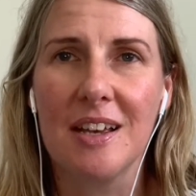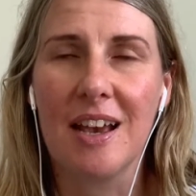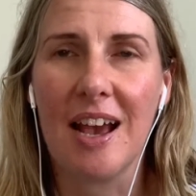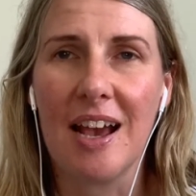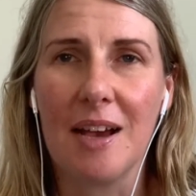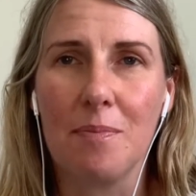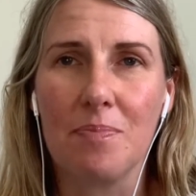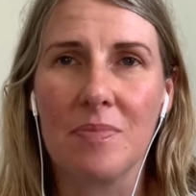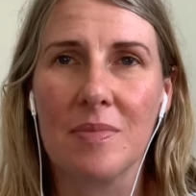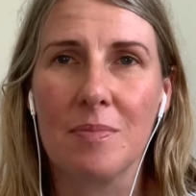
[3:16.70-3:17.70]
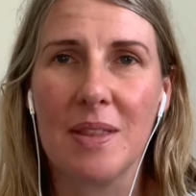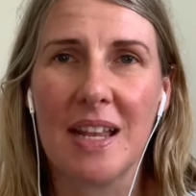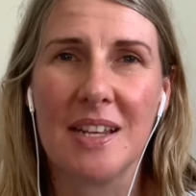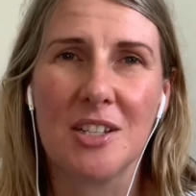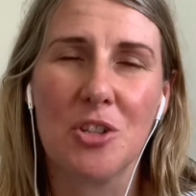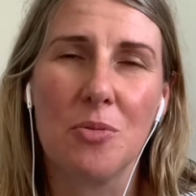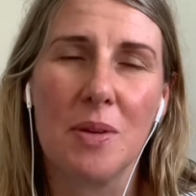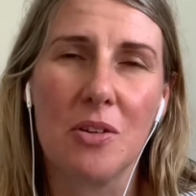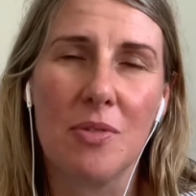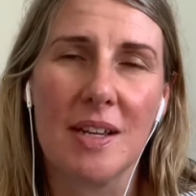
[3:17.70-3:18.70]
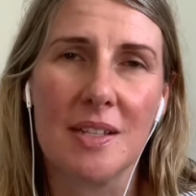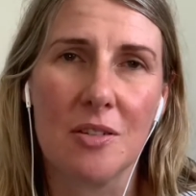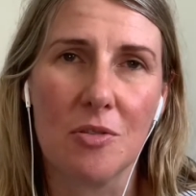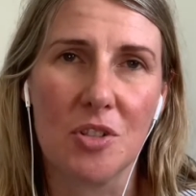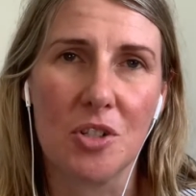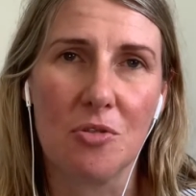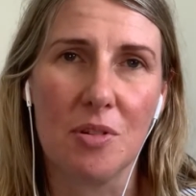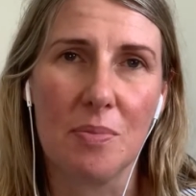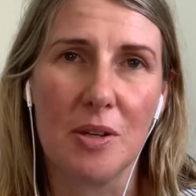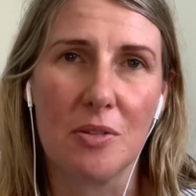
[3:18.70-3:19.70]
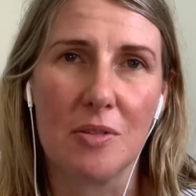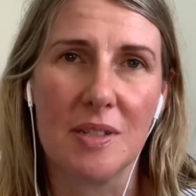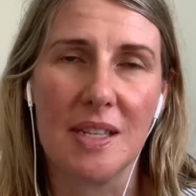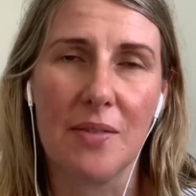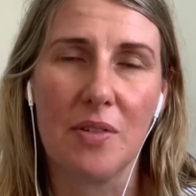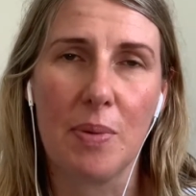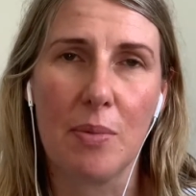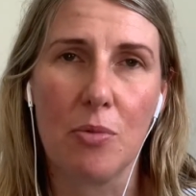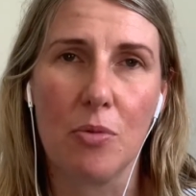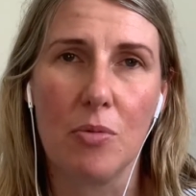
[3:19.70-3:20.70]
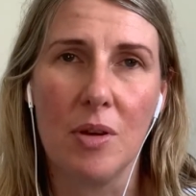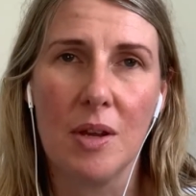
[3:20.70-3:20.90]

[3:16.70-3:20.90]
but that it shouldn't be a reason not to do it, because even if people